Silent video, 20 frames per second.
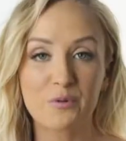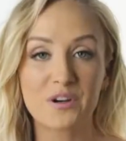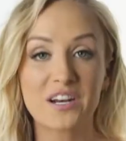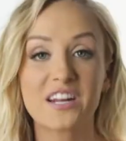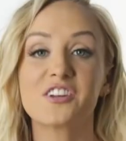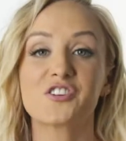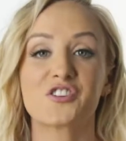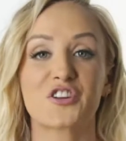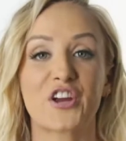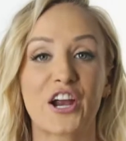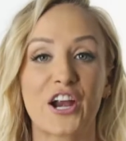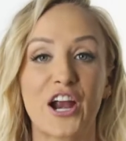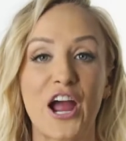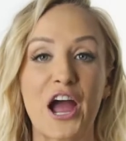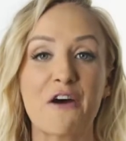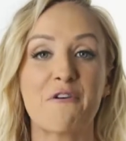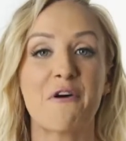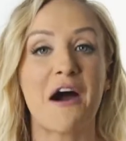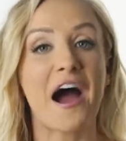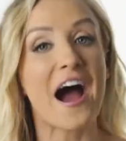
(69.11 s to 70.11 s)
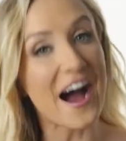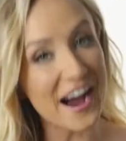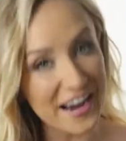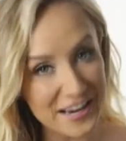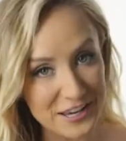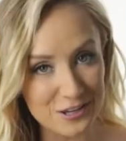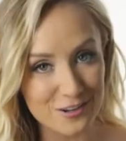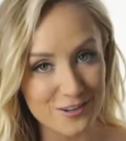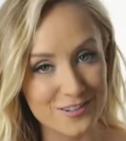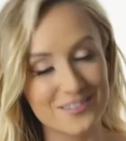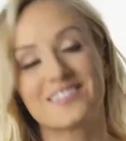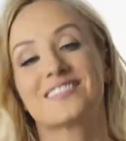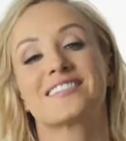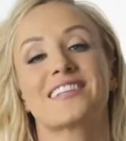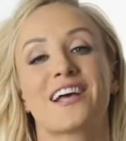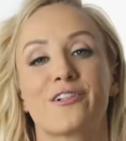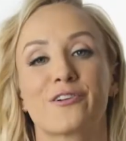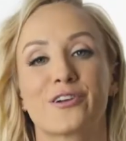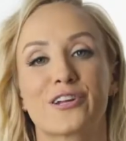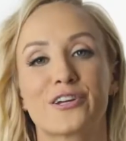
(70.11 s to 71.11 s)
I wanted to share how I use the
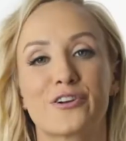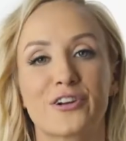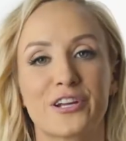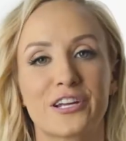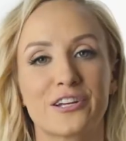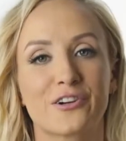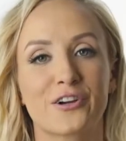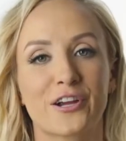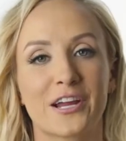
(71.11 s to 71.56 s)
Celery Green